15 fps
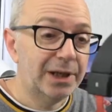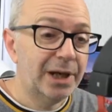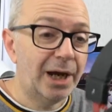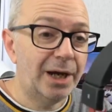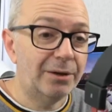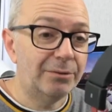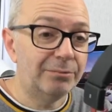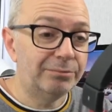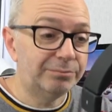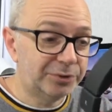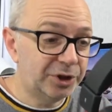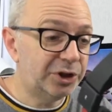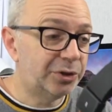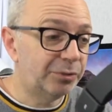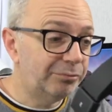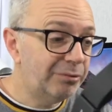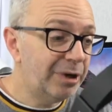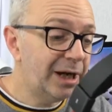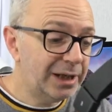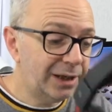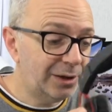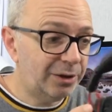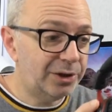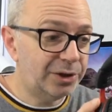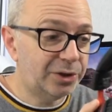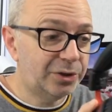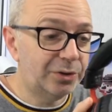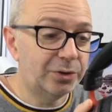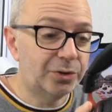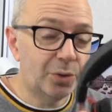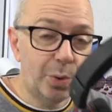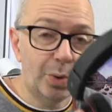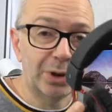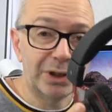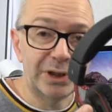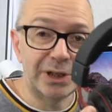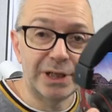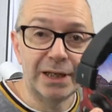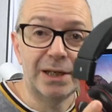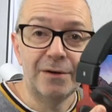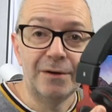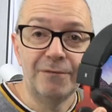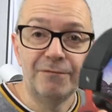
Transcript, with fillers: Uh, just a really nice, good quality,